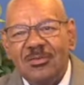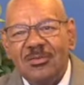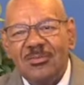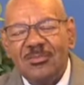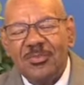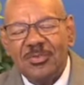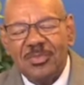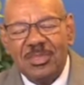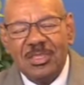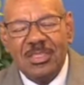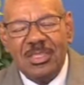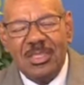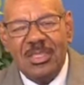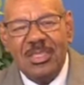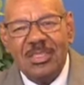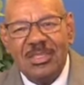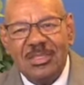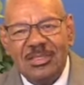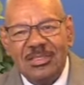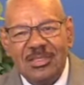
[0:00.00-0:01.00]
for the
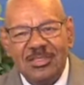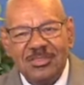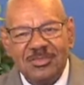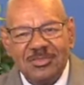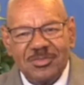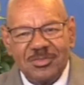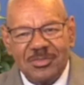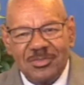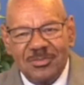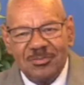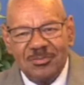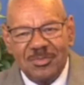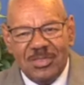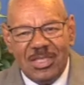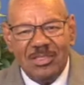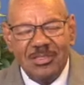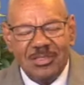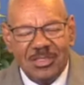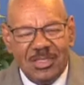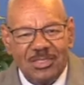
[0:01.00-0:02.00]
king and his
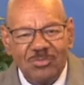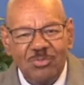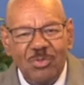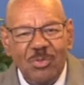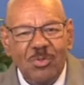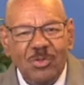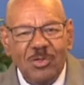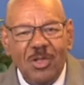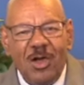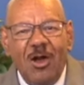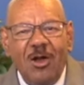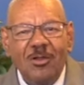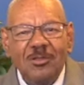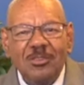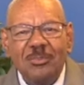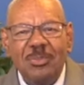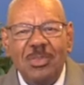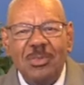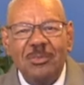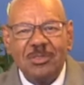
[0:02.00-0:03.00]
delegates. We want all
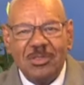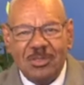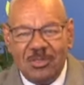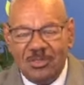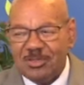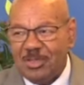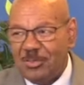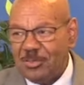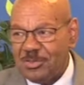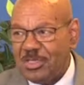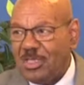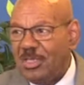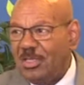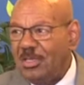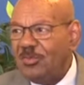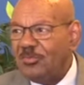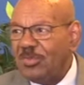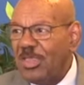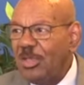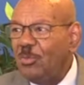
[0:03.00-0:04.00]
the people here. No,
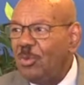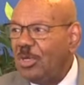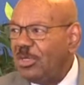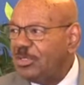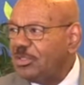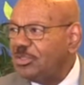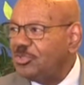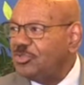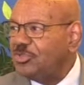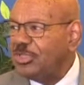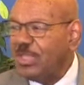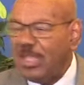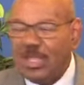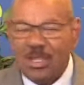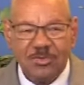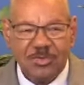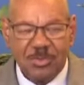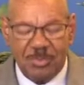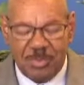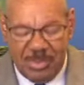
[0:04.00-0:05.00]
they wanted to
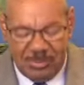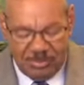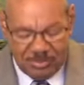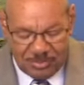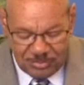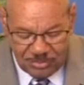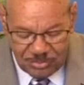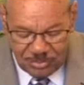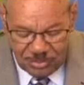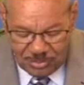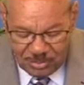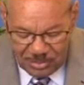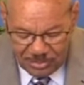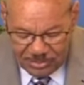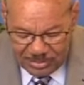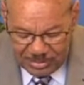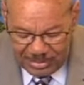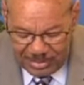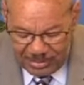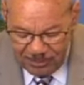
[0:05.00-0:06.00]
scare the people of Judah
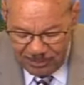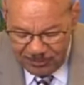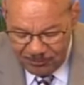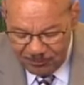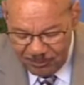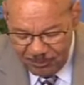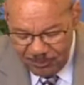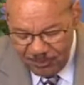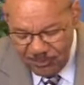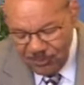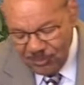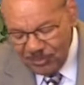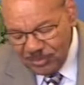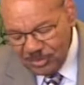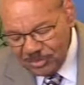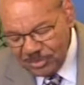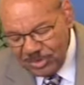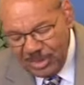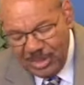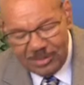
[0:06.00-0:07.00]
so they would
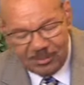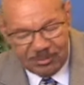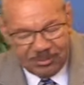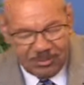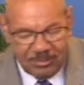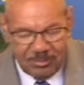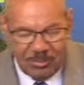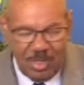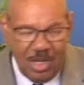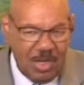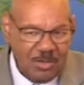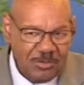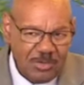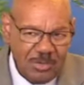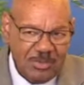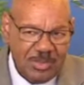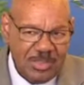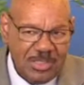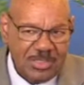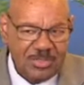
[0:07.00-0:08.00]
start
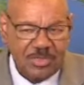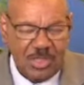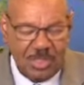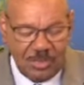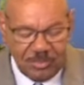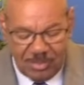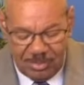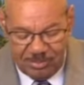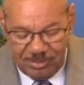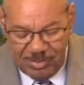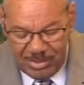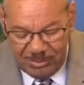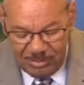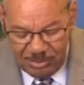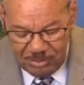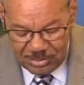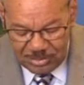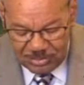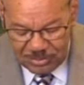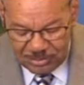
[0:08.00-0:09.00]
arguing with each other and maybe
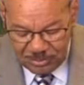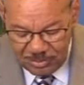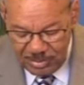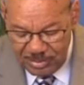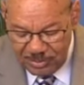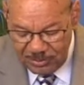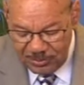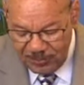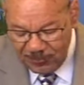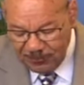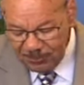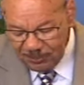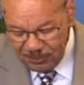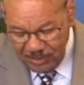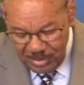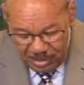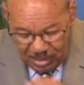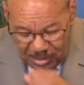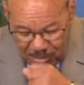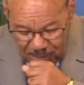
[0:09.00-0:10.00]
would surrender.
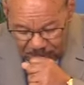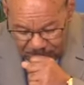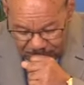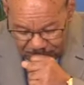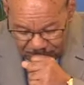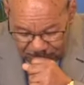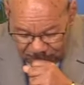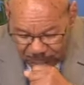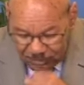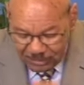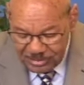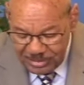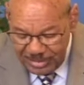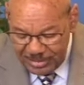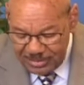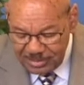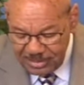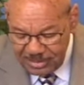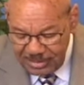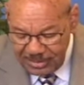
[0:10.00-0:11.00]
Verse
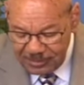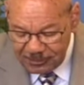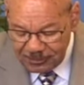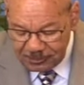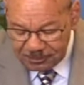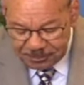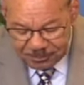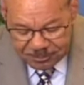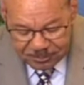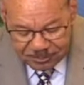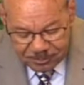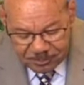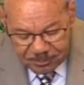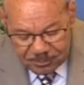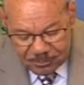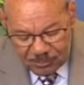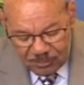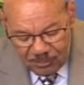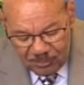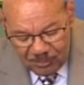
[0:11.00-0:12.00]
18,
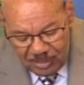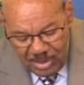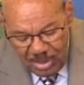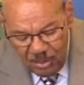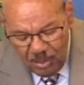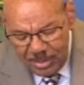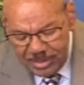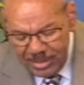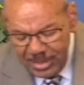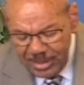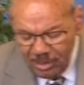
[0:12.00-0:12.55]
and when they